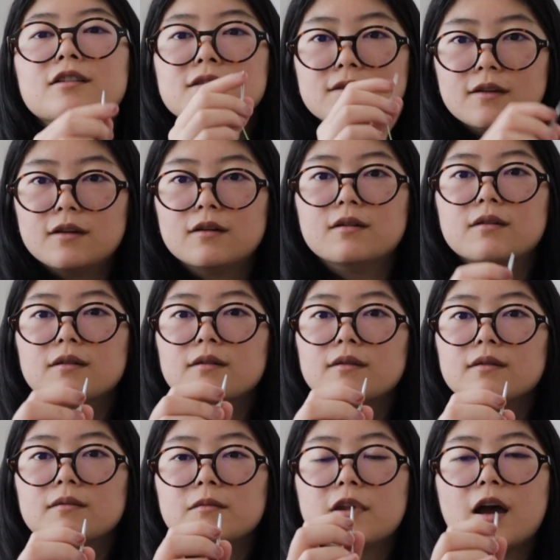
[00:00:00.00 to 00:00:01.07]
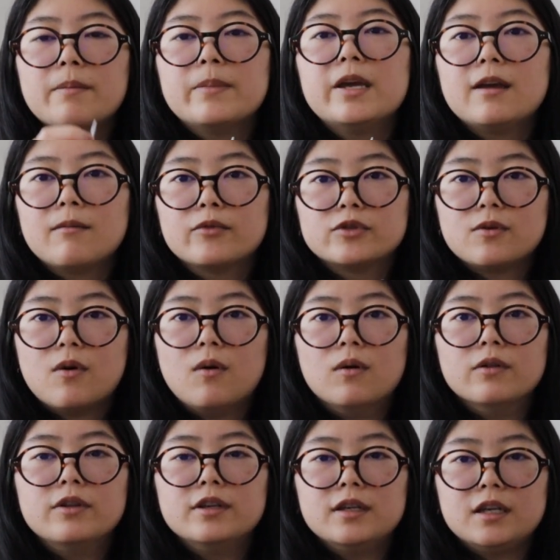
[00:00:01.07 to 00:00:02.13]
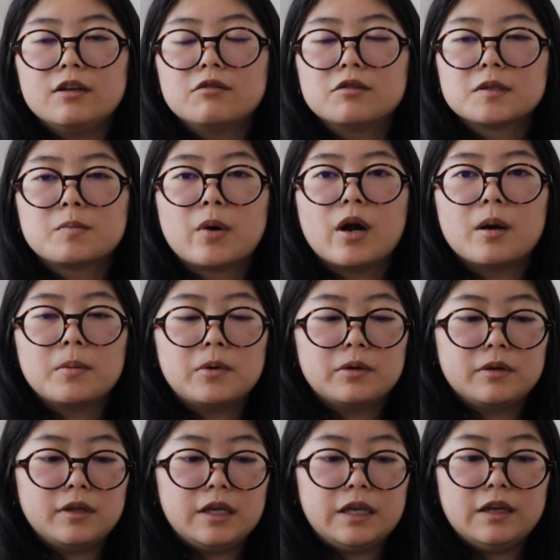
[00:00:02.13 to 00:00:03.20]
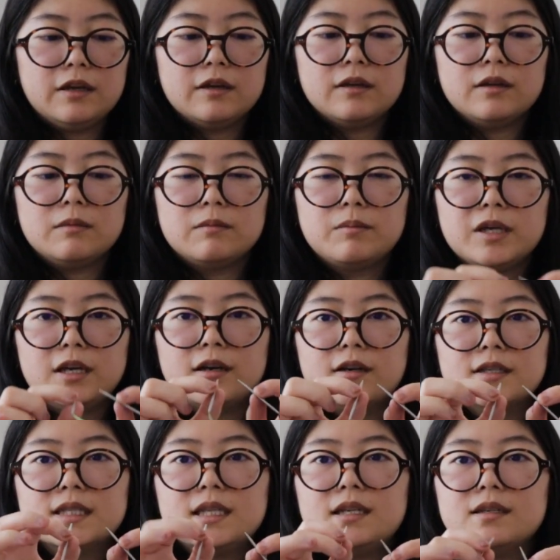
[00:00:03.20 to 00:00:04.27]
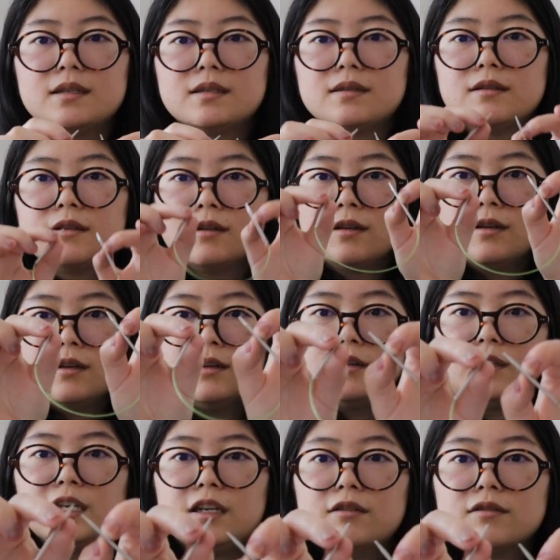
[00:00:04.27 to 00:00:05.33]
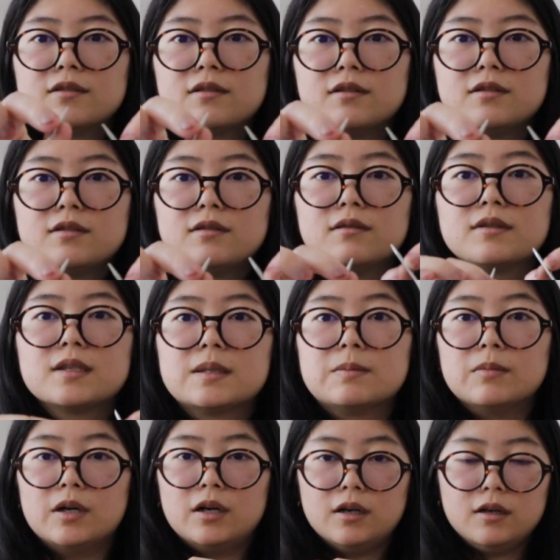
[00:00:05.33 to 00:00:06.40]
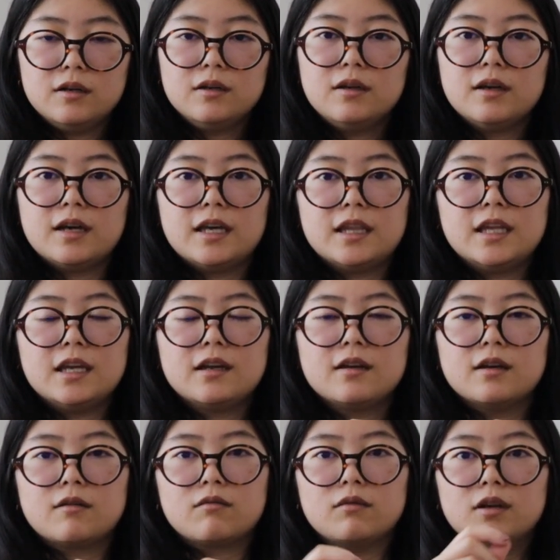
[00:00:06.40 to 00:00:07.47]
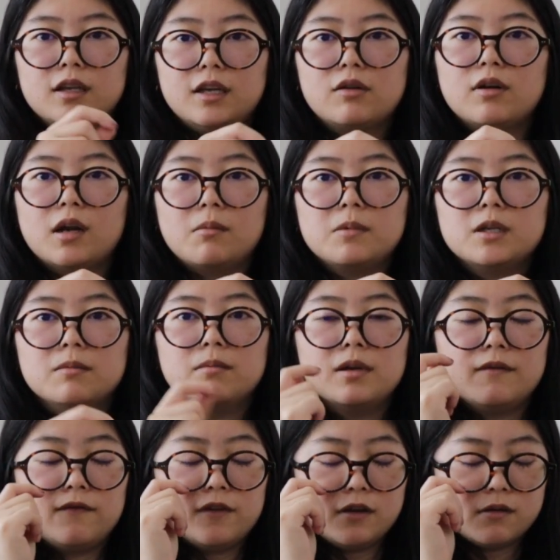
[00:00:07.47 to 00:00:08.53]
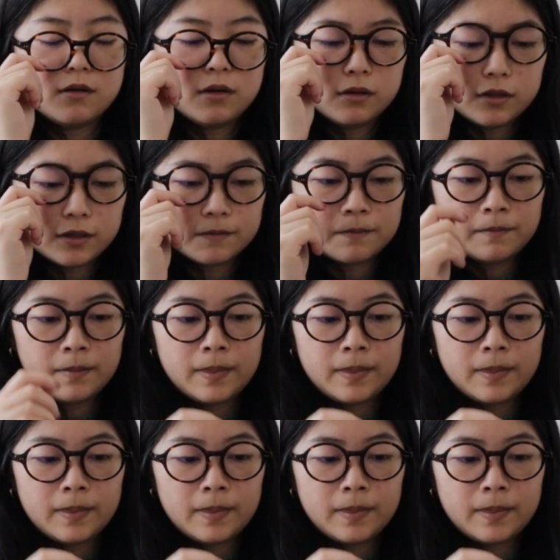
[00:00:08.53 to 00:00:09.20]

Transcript: So not being able to hold the needles properly because these needles are so small, I think it really cramped up my fingers.